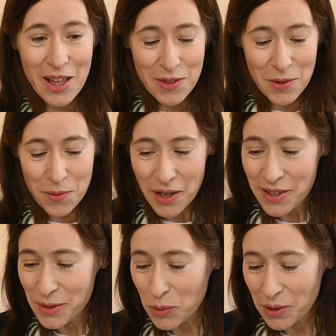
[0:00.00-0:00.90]
The
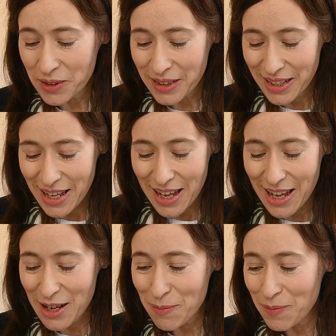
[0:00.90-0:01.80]
first one
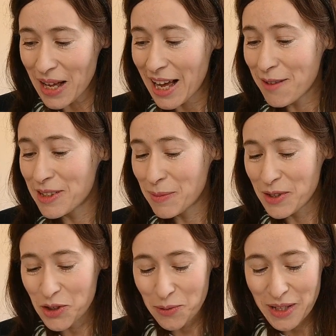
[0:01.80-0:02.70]
I have an
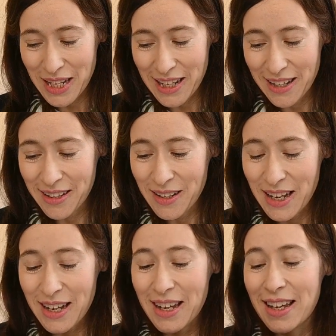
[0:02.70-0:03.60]
image of here
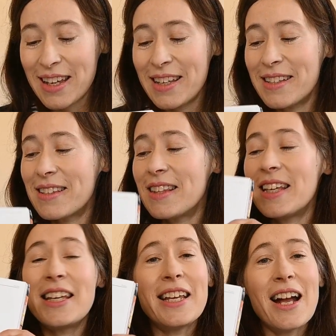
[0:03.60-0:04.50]
is
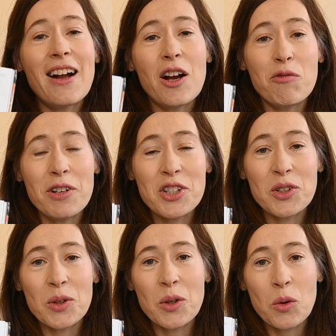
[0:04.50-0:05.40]
the
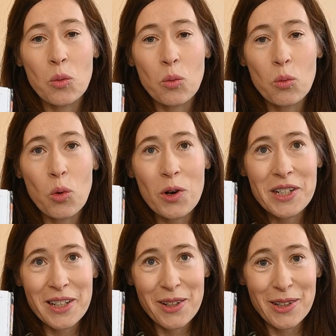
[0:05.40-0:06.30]
original
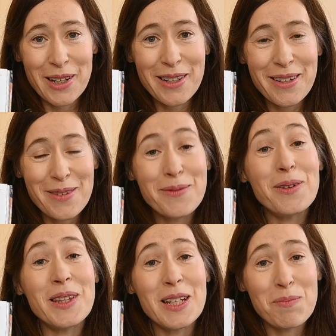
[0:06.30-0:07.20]
watercolour
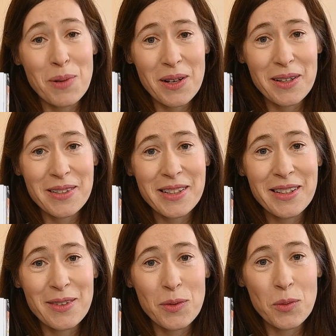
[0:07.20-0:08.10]
for the bird
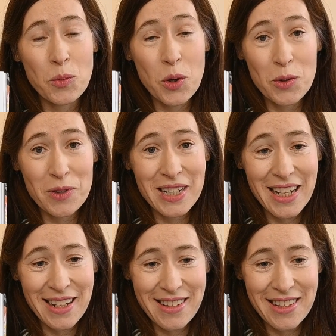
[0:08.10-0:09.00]
woven
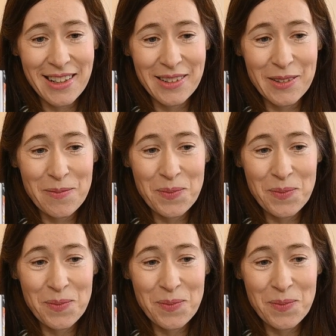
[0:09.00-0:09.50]
textile.